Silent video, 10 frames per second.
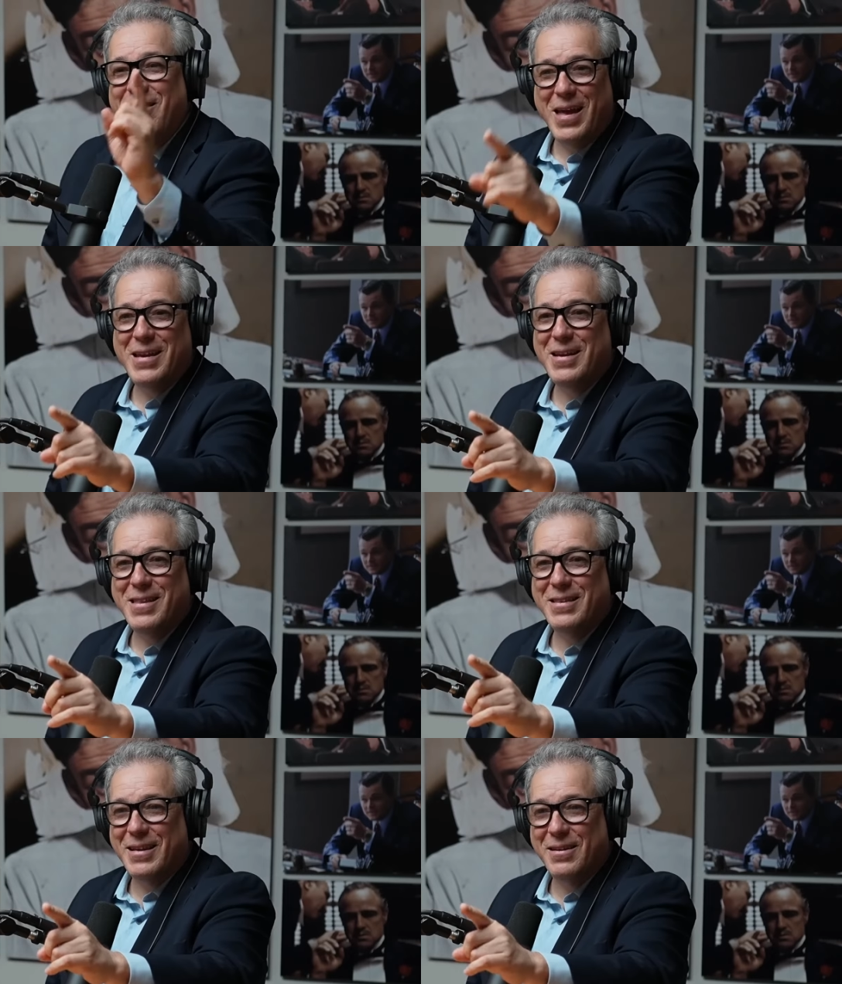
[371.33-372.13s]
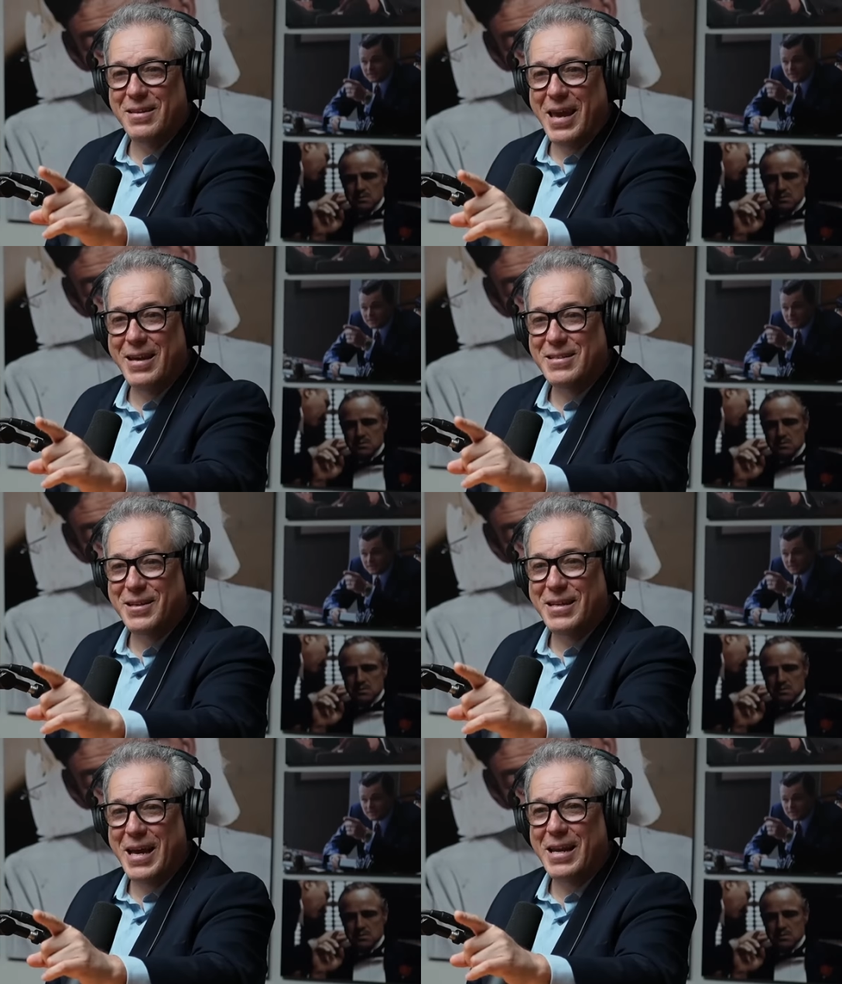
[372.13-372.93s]
Speaker 1: They didn't think the, the Headleys
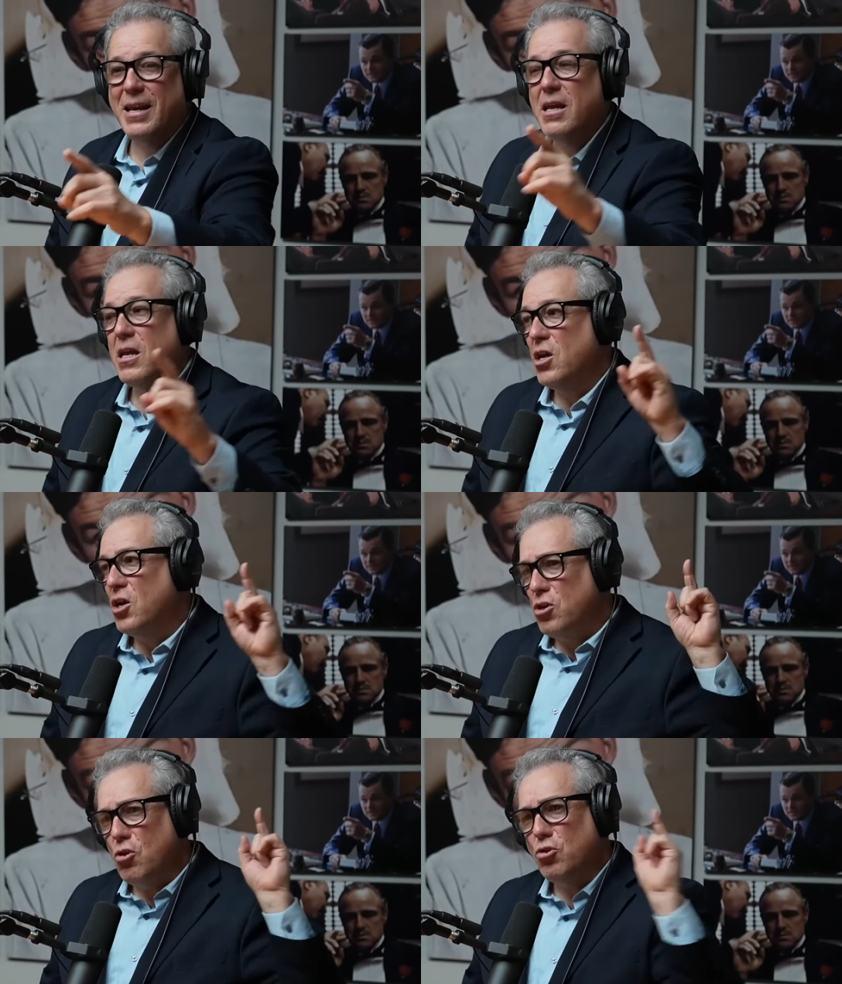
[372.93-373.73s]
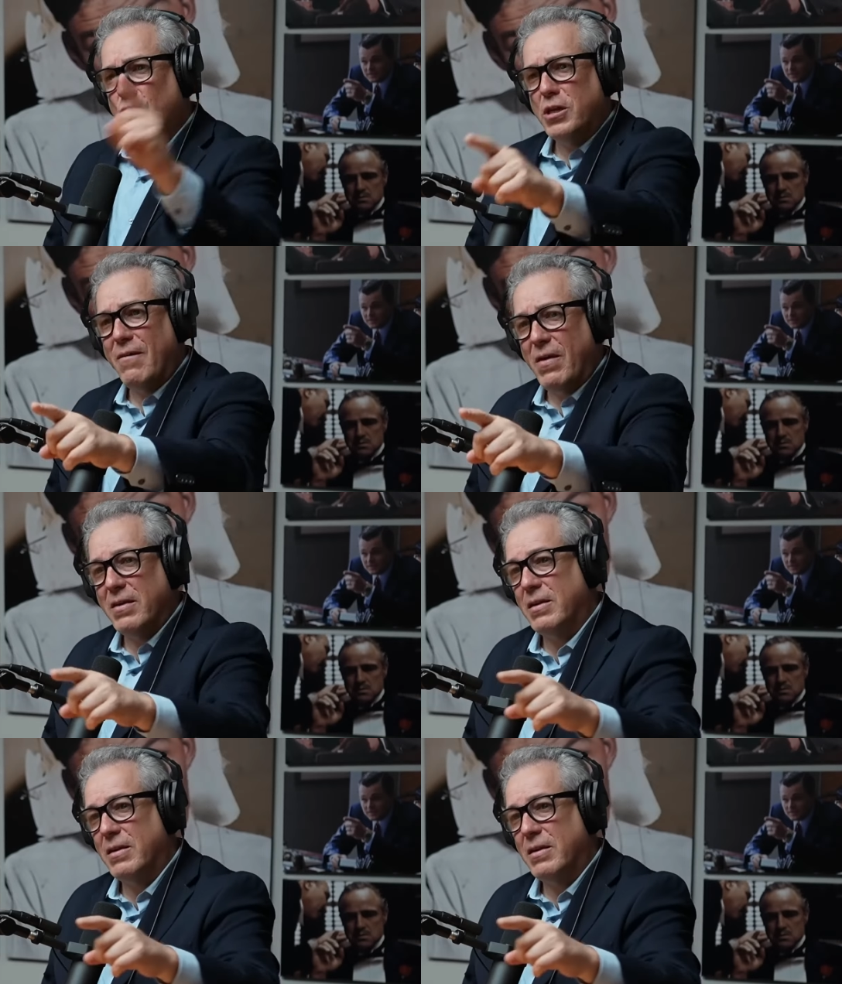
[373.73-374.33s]
could get it. You shouldn't have that